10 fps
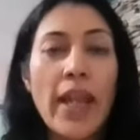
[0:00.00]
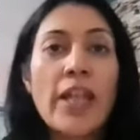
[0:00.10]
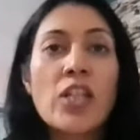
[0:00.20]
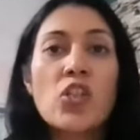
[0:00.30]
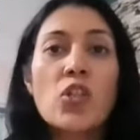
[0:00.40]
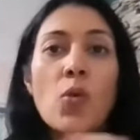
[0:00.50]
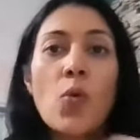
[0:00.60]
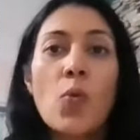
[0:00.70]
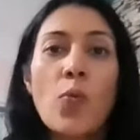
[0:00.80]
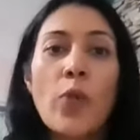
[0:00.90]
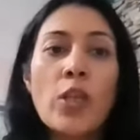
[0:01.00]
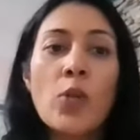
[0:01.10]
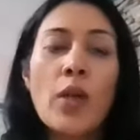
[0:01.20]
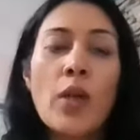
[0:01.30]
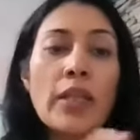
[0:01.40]
And so when
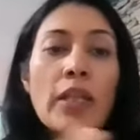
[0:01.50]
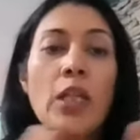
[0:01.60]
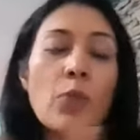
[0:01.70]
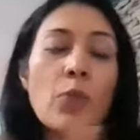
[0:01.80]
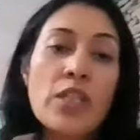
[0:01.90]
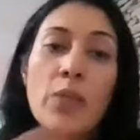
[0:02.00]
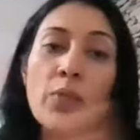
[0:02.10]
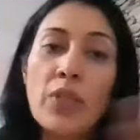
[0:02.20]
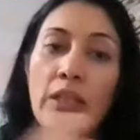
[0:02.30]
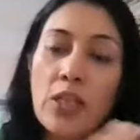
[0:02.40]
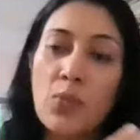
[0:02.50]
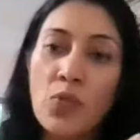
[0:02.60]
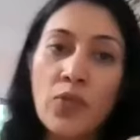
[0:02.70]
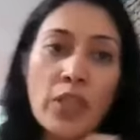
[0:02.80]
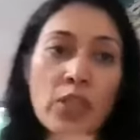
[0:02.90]
you are dealing with something that's
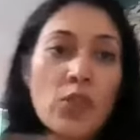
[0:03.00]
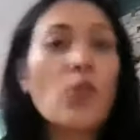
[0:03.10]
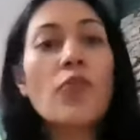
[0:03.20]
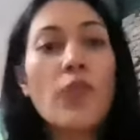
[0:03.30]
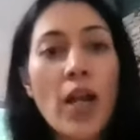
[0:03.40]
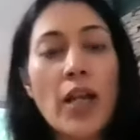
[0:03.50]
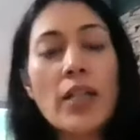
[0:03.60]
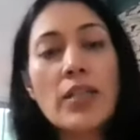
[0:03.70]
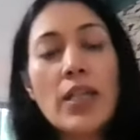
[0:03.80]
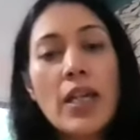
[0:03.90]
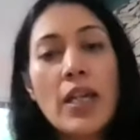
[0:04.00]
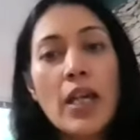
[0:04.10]
moving so fast,